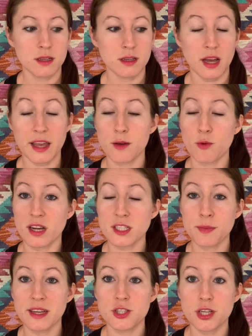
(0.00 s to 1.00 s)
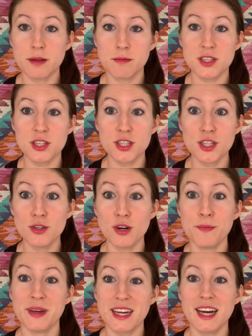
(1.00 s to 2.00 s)
I can walk to my gym too. Oh
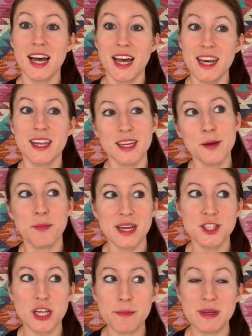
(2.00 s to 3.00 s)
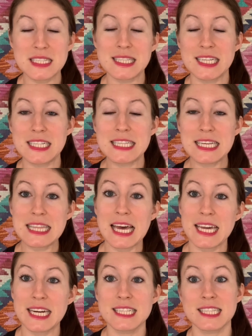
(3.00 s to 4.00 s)
my God. My gym is literally
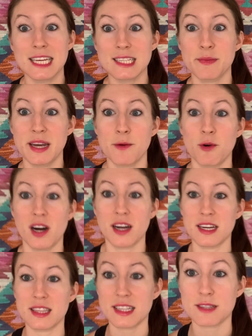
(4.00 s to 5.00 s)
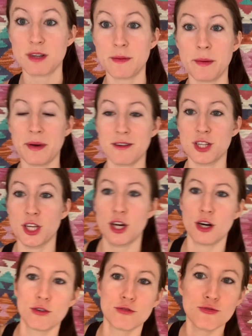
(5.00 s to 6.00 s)
like a 6-minute walk. That's where I'm about to
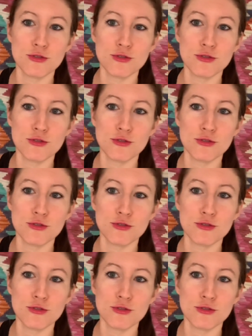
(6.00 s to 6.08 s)
go.